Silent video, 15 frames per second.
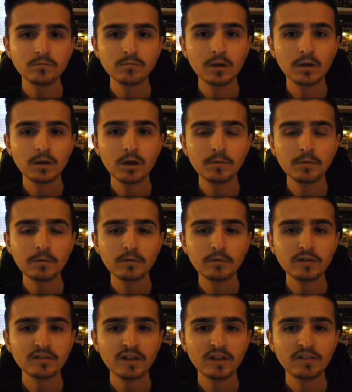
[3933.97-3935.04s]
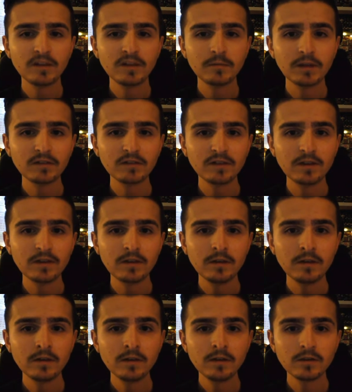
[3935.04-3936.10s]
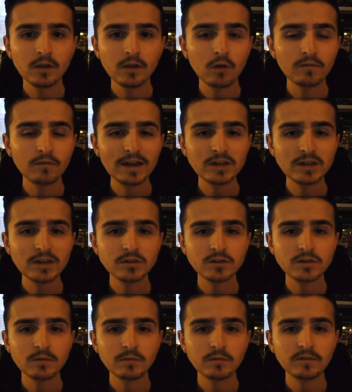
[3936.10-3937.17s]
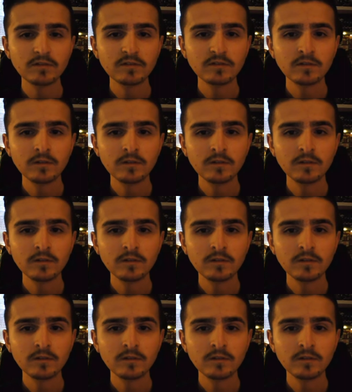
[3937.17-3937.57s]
a lot of people criticised him, like, saying the whole relationship with his